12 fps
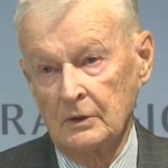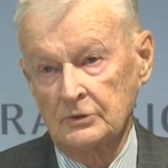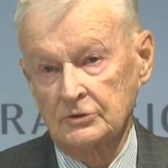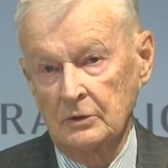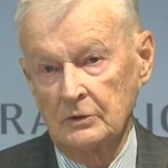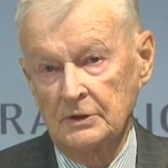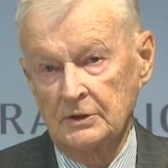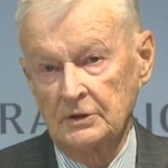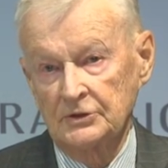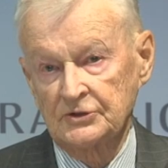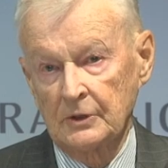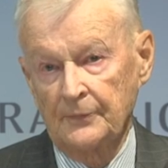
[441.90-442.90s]
So it
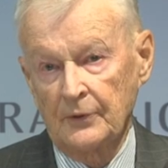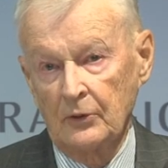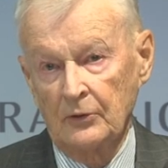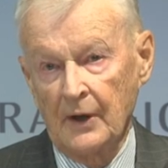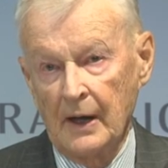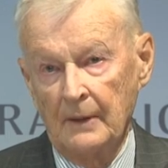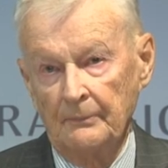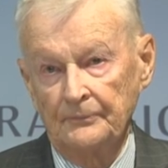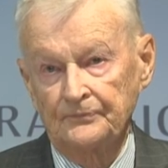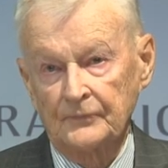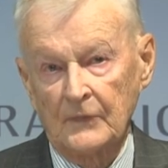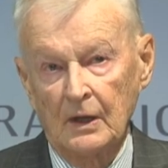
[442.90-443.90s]
is a
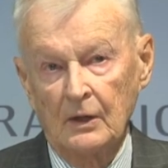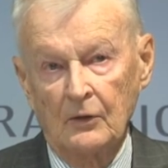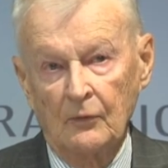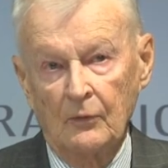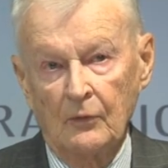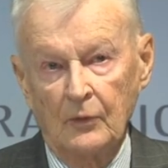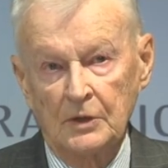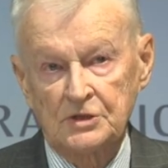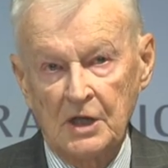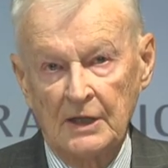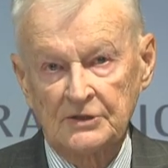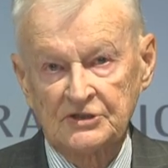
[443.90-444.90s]
program
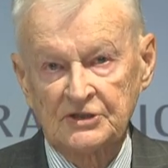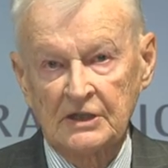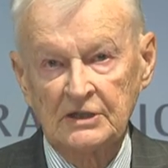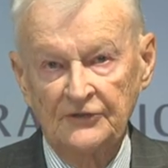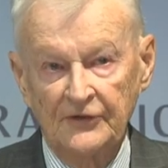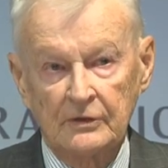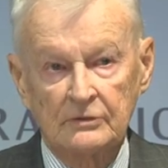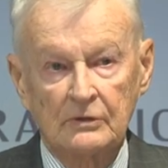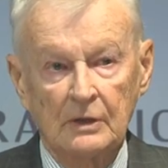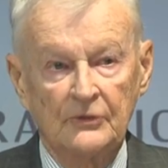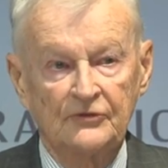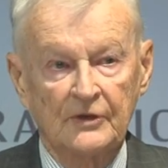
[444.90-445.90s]
which has significant
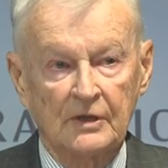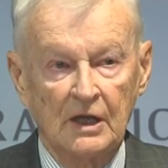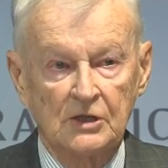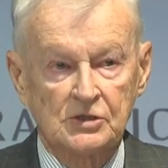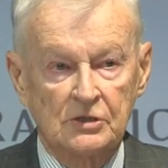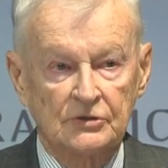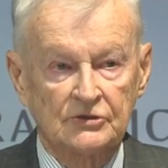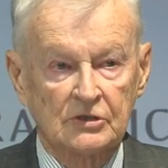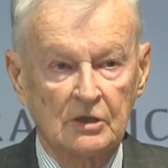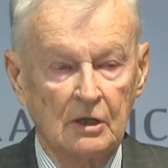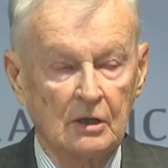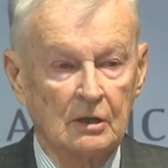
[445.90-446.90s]
ramifications,
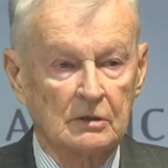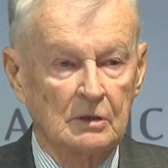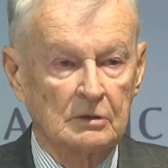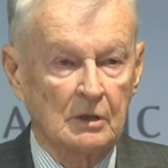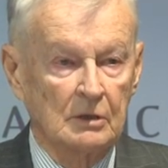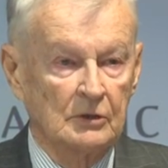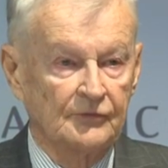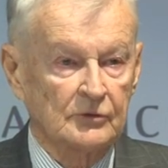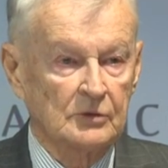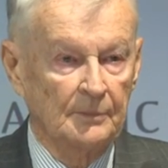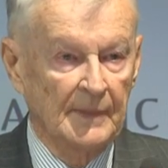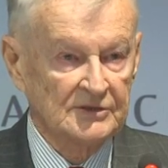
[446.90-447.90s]
not only for
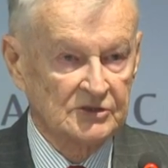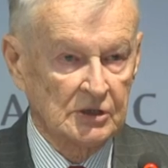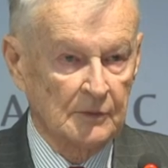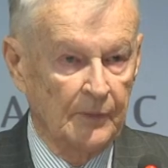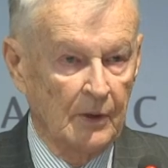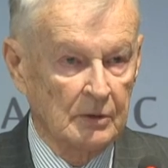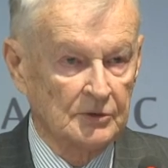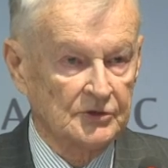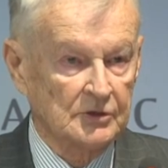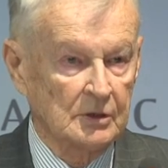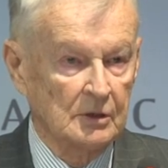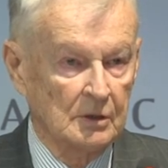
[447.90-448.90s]
domestic
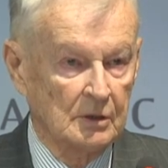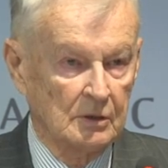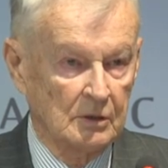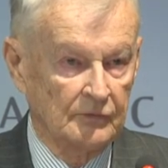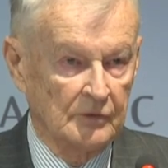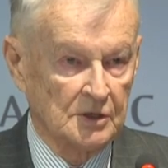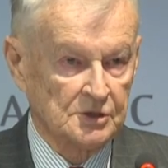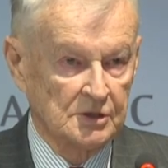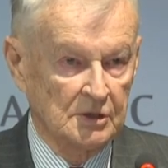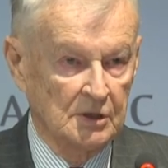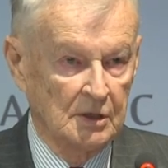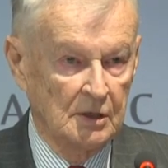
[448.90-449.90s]
policy of
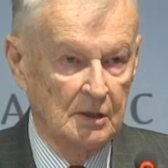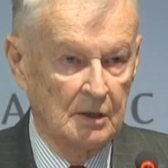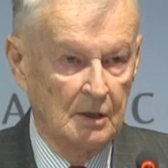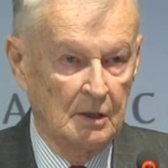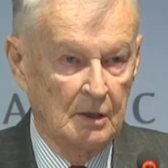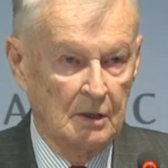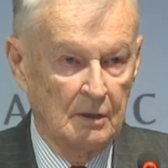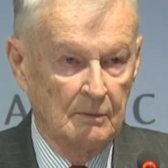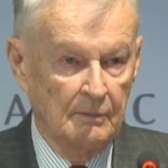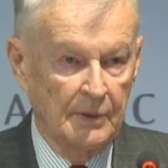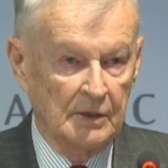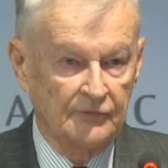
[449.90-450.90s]
Russia,
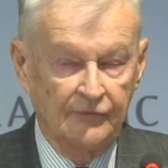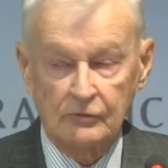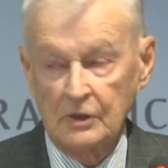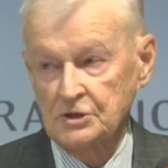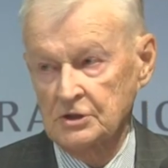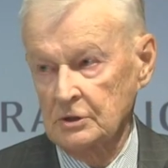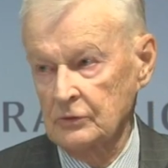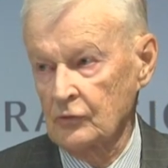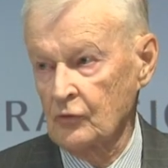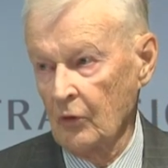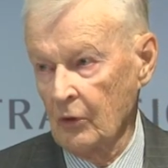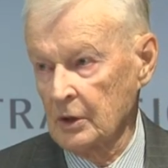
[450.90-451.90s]
but for Russian
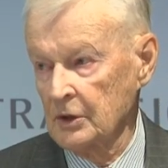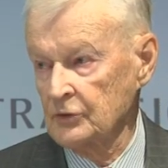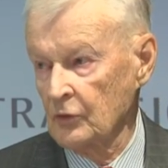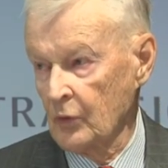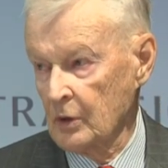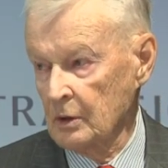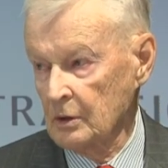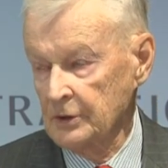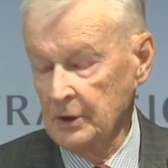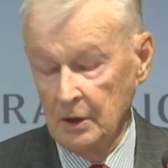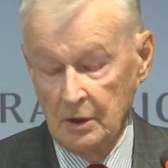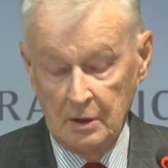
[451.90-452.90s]
role in the world,